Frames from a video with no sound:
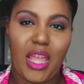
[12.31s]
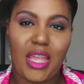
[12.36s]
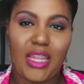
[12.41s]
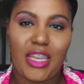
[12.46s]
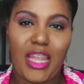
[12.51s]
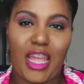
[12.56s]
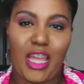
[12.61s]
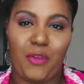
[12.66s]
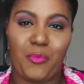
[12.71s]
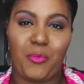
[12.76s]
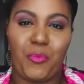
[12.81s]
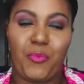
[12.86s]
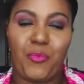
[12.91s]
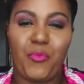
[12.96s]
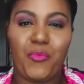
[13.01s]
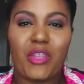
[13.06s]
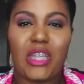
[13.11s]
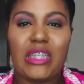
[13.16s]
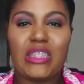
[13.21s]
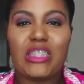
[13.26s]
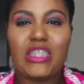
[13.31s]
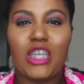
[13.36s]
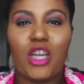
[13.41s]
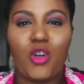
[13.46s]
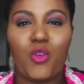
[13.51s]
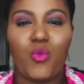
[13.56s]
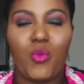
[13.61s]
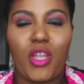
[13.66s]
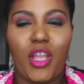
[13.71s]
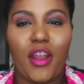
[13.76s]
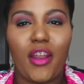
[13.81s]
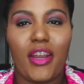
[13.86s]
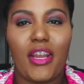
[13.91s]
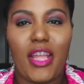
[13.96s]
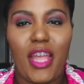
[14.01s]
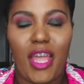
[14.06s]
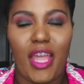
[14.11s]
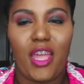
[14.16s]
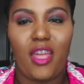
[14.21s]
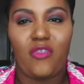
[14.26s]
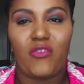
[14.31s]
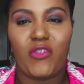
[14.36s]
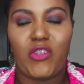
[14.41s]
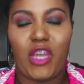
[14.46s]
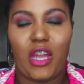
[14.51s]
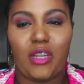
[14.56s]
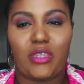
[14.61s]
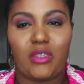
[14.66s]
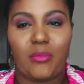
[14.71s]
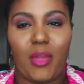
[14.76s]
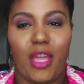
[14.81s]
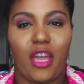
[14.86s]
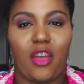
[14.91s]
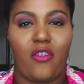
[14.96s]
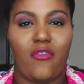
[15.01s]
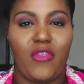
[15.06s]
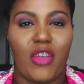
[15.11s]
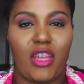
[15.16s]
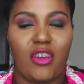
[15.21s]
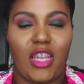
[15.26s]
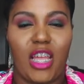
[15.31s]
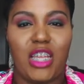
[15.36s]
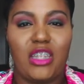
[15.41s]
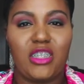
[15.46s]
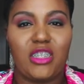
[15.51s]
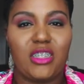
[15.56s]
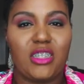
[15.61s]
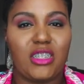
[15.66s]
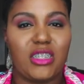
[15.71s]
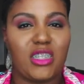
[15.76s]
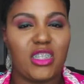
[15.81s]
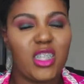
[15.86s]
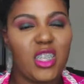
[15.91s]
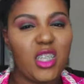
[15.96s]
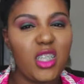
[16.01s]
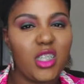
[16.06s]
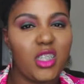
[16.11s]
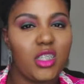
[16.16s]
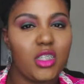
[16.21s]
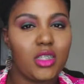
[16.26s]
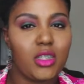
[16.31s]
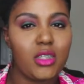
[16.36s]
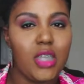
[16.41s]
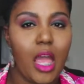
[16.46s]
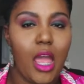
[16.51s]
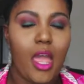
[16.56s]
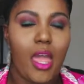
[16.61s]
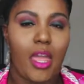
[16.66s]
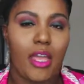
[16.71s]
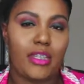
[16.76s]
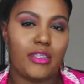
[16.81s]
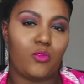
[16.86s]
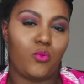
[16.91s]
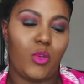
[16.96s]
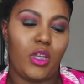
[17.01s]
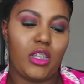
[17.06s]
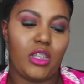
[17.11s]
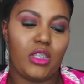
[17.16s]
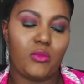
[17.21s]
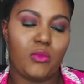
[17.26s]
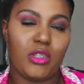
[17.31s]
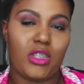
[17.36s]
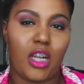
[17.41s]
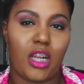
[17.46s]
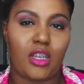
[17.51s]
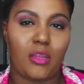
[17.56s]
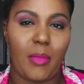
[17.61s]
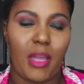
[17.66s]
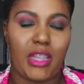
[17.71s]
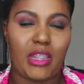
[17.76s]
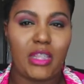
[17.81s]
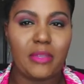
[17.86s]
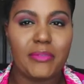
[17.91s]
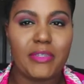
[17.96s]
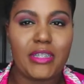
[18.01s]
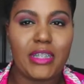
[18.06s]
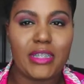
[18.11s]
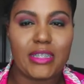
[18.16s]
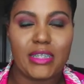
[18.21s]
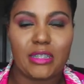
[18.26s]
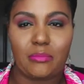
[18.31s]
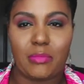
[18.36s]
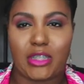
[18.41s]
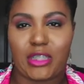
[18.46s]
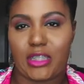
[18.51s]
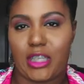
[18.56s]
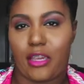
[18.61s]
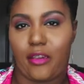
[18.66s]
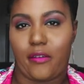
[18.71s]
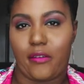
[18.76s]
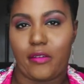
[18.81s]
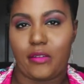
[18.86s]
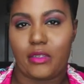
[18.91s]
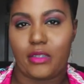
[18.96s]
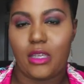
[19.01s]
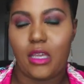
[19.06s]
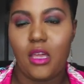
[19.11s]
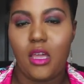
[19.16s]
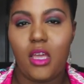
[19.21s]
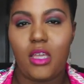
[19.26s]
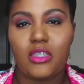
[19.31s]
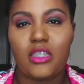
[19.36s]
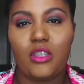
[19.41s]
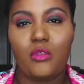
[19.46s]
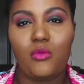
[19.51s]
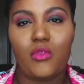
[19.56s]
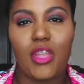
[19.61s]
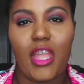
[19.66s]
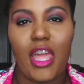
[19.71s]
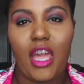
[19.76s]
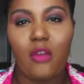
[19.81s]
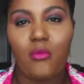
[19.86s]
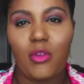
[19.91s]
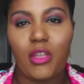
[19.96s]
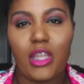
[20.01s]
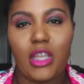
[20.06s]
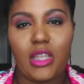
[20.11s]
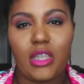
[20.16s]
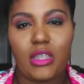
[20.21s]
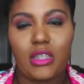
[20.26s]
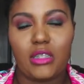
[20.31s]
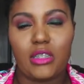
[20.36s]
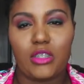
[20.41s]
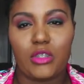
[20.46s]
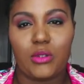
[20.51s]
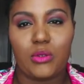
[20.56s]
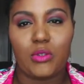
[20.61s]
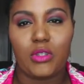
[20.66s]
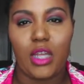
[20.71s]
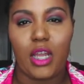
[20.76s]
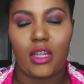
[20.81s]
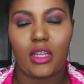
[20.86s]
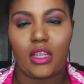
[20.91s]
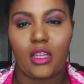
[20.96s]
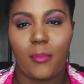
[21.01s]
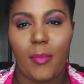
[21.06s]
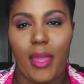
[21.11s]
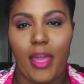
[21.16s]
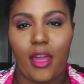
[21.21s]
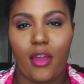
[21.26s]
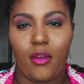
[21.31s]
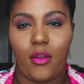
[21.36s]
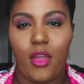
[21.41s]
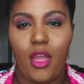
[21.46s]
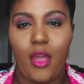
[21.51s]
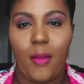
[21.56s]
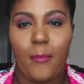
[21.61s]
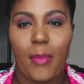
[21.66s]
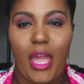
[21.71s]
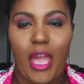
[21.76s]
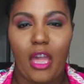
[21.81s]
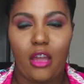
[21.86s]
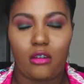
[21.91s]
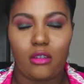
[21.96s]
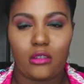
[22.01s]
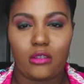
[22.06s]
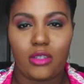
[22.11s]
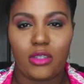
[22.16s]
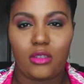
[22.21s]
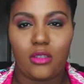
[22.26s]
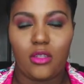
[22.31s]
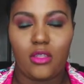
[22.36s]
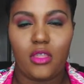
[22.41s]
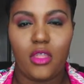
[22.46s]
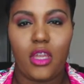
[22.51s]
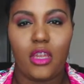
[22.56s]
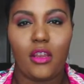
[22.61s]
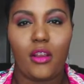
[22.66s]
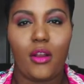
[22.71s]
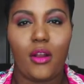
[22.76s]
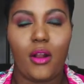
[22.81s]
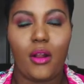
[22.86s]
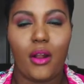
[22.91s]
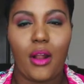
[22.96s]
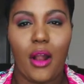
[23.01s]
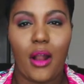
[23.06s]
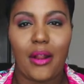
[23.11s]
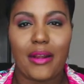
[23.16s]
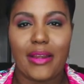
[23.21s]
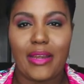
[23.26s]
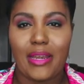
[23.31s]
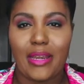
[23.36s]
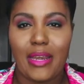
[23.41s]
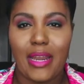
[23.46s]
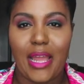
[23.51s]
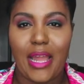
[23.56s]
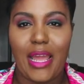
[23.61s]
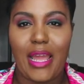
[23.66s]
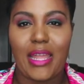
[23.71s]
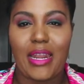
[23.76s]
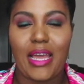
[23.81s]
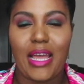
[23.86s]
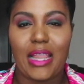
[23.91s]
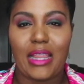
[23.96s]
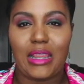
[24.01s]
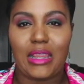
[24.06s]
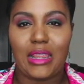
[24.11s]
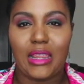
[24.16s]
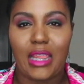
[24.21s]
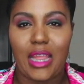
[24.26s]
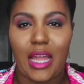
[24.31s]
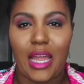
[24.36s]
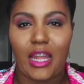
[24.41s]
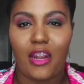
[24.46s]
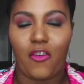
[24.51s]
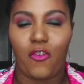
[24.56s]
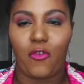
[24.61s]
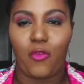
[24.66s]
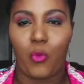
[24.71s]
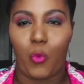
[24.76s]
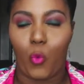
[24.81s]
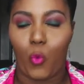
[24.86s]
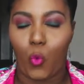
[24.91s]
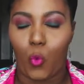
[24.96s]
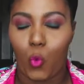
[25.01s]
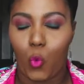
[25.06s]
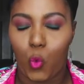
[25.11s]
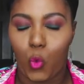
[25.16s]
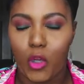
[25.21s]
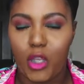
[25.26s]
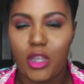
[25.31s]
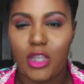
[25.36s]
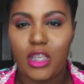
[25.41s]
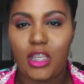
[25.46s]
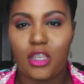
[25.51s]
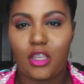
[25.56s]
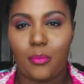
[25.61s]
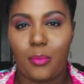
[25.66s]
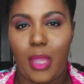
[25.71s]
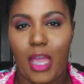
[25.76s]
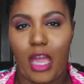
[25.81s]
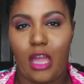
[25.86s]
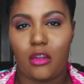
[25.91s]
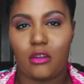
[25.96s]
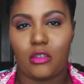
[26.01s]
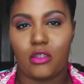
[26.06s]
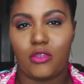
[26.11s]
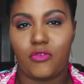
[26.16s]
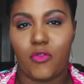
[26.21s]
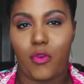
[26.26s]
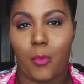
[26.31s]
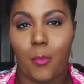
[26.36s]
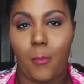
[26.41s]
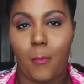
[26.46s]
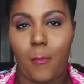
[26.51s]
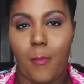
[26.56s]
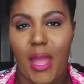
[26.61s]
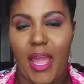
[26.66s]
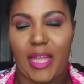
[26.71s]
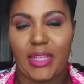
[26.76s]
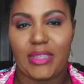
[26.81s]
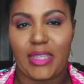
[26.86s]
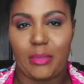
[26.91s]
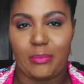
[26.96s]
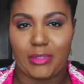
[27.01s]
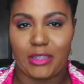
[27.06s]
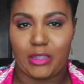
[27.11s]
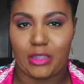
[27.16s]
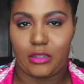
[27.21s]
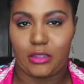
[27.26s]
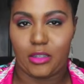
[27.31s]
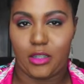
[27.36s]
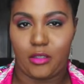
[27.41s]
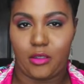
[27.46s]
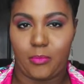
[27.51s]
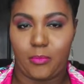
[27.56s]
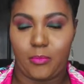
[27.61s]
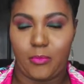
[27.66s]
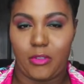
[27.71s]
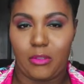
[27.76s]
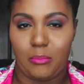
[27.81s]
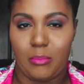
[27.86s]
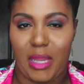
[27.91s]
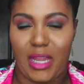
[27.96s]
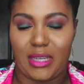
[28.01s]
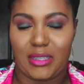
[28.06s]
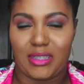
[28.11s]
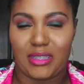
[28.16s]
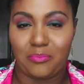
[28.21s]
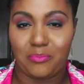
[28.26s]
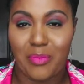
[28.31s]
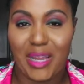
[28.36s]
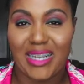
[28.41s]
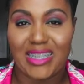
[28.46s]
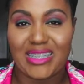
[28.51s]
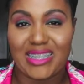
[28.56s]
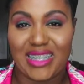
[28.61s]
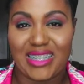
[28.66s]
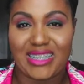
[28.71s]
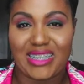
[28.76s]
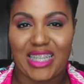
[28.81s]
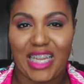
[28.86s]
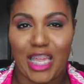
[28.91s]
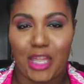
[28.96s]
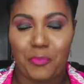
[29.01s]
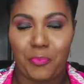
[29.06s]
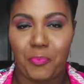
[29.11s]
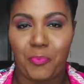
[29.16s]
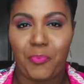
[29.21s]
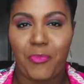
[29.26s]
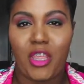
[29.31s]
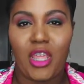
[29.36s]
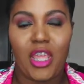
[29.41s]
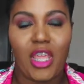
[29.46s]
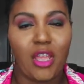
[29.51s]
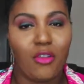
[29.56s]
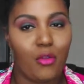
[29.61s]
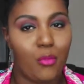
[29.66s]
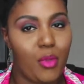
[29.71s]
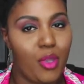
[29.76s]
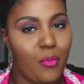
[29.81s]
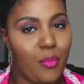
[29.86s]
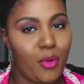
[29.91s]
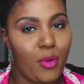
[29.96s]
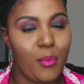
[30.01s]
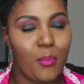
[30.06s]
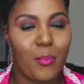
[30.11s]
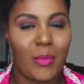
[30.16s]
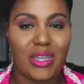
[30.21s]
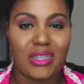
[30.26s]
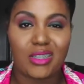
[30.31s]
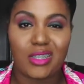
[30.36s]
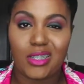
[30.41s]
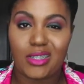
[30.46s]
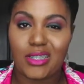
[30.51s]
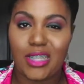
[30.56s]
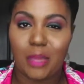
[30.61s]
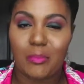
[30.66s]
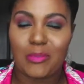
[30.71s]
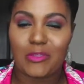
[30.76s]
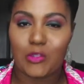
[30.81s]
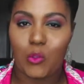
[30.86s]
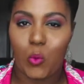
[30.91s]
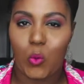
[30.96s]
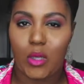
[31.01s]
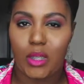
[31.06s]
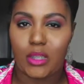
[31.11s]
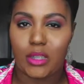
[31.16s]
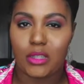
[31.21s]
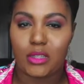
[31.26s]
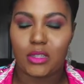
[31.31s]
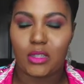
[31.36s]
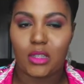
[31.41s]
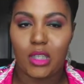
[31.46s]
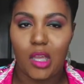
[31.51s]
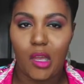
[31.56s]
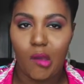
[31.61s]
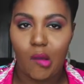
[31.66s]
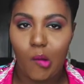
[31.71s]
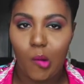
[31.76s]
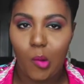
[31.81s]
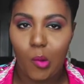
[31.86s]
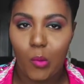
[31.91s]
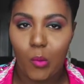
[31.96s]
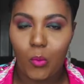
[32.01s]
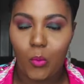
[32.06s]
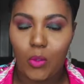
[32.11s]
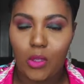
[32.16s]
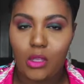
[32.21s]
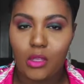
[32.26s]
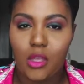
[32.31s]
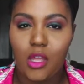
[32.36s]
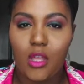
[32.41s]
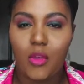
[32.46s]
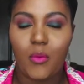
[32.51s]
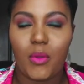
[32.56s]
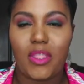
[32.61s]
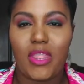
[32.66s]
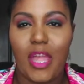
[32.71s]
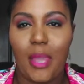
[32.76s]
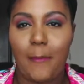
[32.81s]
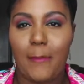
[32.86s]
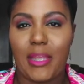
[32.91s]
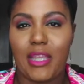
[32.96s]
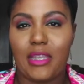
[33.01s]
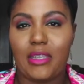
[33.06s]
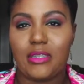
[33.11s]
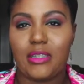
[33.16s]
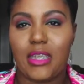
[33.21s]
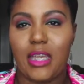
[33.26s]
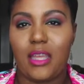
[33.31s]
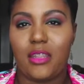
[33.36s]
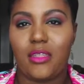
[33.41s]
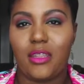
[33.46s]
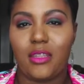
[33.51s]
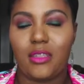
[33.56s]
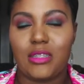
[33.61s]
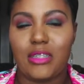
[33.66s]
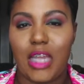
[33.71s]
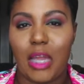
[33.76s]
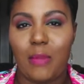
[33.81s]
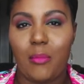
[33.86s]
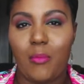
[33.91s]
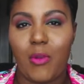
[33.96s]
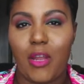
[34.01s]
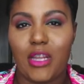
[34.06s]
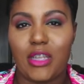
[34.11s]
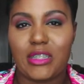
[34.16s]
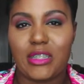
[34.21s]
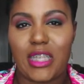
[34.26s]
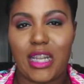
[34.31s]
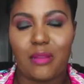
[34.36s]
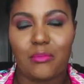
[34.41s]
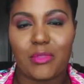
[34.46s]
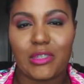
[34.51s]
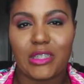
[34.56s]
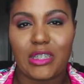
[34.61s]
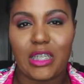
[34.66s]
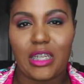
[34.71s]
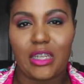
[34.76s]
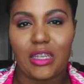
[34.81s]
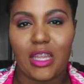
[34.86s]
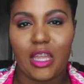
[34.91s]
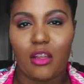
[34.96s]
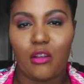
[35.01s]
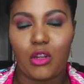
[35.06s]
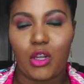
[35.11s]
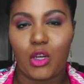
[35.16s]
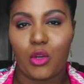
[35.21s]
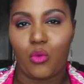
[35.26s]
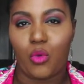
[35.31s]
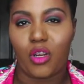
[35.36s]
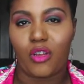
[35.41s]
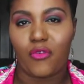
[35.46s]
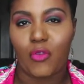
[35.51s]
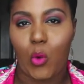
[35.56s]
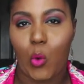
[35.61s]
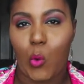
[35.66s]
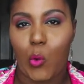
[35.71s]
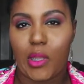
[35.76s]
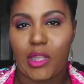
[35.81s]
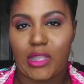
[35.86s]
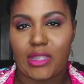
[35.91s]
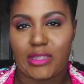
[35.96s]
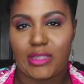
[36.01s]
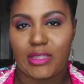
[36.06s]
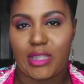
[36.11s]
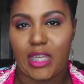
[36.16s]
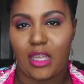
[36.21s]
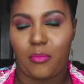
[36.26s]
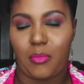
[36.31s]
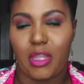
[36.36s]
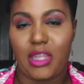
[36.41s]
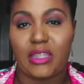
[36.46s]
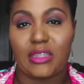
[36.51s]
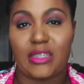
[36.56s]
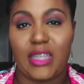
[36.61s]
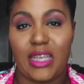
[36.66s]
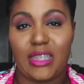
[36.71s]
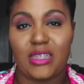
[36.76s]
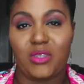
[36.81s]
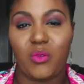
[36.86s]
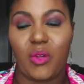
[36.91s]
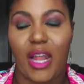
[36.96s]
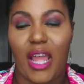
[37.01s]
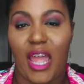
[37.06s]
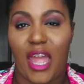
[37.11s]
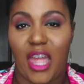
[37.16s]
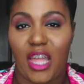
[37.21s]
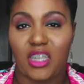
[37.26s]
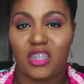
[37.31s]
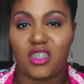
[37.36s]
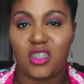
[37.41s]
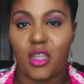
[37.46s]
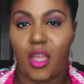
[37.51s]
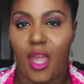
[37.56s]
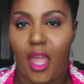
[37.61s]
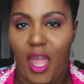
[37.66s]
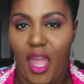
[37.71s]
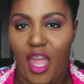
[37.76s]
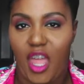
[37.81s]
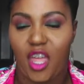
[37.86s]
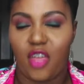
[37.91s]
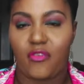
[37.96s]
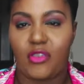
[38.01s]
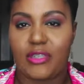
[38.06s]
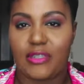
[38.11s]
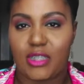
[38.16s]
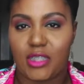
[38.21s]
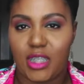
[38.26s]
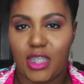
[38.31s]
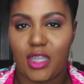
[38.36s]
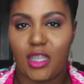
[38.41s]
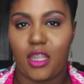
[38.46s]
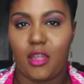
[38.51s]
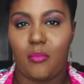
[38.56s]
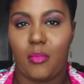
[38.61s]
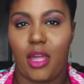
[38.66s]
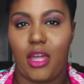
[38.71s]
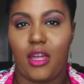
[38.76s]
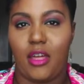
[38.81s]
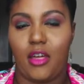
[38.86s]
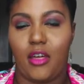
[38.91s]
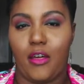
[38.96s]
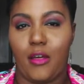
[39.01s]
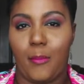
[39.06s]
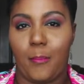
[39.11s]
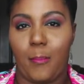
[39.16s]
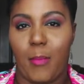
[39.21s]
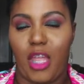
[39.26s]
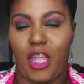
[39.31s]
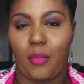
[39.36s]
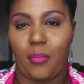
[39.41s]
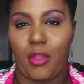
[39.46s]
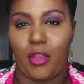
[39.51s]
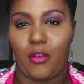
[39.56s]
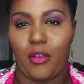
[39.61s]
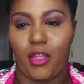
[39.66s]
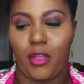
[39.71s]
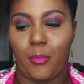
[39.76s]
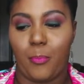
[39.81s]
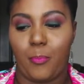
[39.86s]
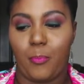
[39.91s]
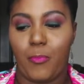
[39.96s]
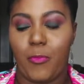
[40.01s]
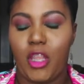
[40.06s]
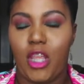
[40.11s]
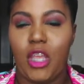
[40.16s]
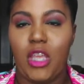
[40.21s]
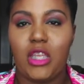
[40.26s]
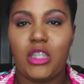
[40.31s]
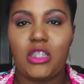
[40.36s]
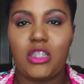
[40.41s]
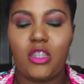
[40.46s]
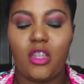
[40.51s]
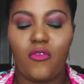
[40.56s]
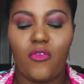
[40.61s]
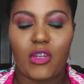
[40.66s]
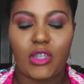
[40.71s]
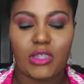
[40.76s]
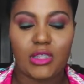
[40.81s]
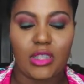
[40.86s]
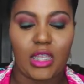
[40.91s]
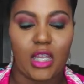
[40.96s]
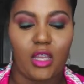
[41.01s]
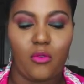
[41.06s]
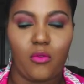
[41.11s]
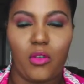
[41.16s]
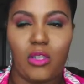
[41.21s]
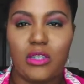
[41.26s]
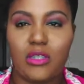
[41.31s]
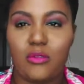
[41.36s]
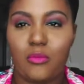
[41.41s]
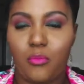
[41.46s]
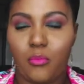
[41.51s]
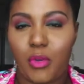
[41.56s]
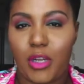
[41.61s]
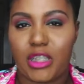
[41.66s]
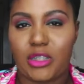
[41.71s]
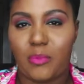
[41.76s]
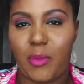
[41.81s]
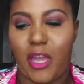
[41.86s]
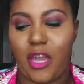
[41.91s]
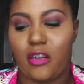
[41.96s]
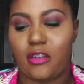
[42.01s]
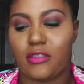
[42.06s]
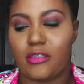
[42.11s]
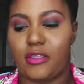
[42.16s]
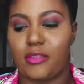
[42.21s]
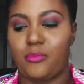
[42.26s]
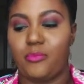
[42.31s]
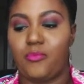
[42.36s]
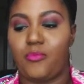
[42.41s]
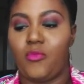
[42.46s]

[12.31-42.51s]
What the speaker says: Now, so we already have talked about foundations, concealers, as well as we talked about lipsticks and mascaras. So now we're getting into talking about powders. There are not a lot of really good powders for my type of skin type, my skin type. And remember, my skin type is oily. So with that being said, the type of products that I'm presenting now are going to work for oily skin, because that's what I actually have sitting in my makeup area. So the first thing, pressed powders.